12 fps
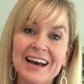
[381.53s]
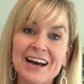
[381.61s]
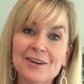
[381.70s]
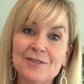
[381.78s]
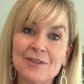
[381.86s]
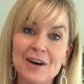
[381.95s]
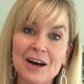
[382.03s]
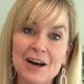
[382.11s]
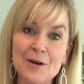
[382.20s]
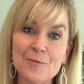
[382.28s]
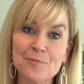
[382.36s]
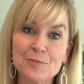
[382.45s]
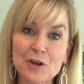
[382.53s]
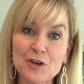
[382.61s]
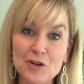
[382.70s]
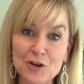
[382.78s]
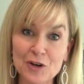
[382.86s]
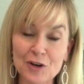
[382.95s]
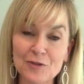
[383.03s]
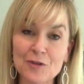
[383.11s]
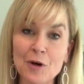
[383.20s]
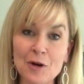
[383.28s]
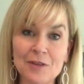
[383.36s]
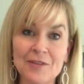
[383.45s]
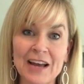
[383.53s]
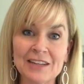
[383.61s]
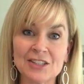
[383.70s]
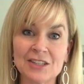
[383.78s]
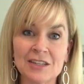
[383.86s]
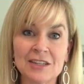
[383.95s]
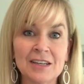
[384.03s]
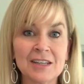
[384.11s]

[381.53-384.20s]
of nerve growth factor.